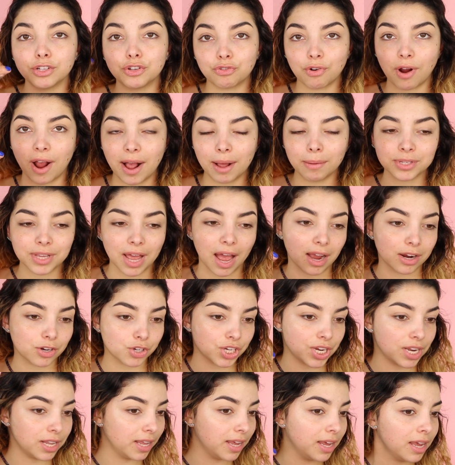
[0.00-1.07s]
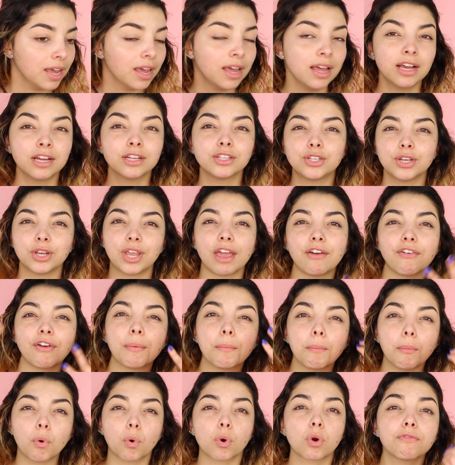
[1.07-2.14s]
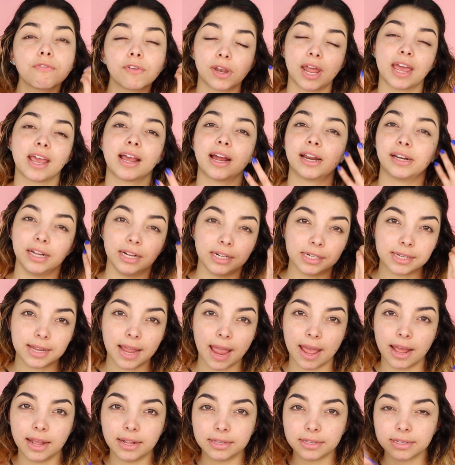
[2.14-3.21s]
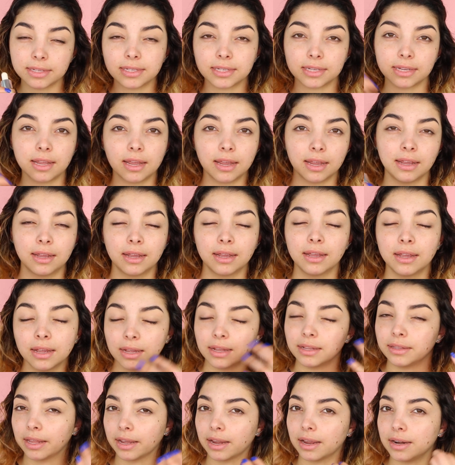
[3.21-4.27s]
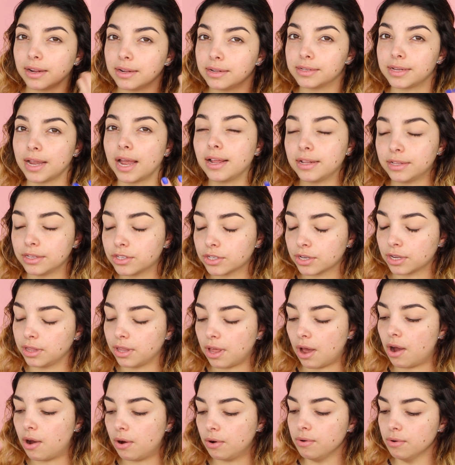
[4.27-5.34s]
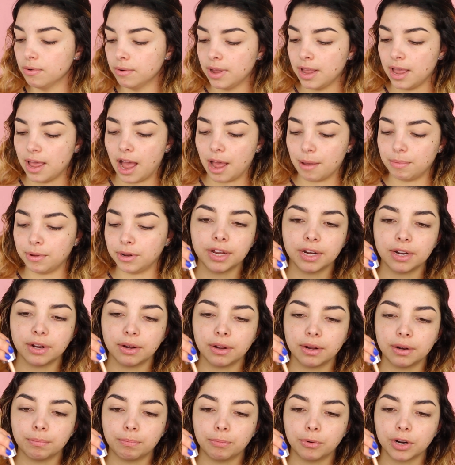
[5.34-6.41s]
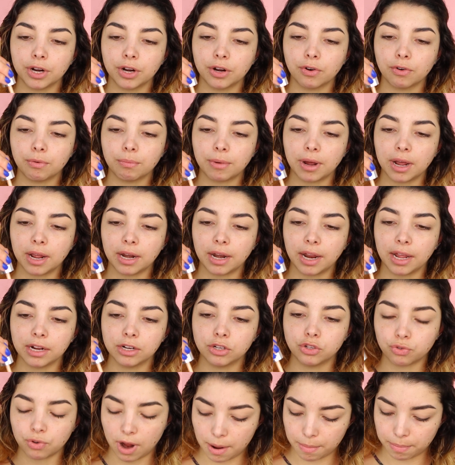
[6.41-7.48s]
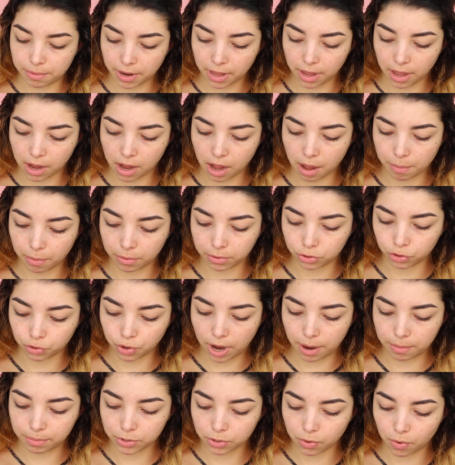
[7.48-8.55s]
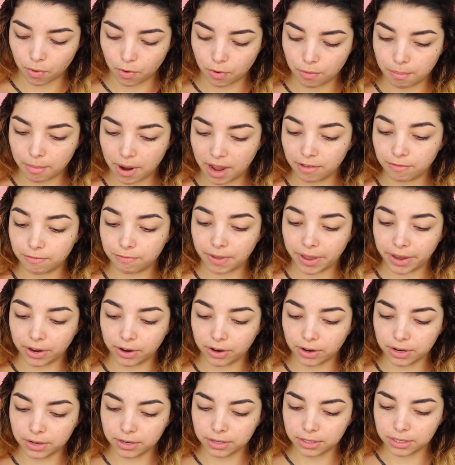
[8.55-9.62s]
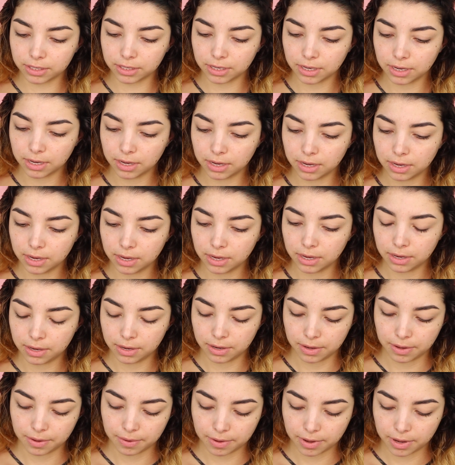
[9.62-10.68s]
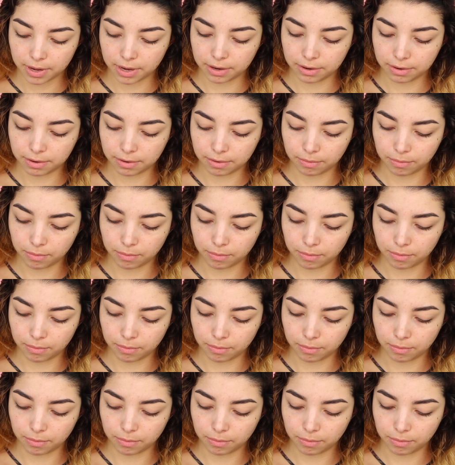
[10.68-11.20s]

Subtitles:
drops, actually, to give it more for like an intense glow. I've been put it on my, like drop like a couple of drops on my fingers. I don't know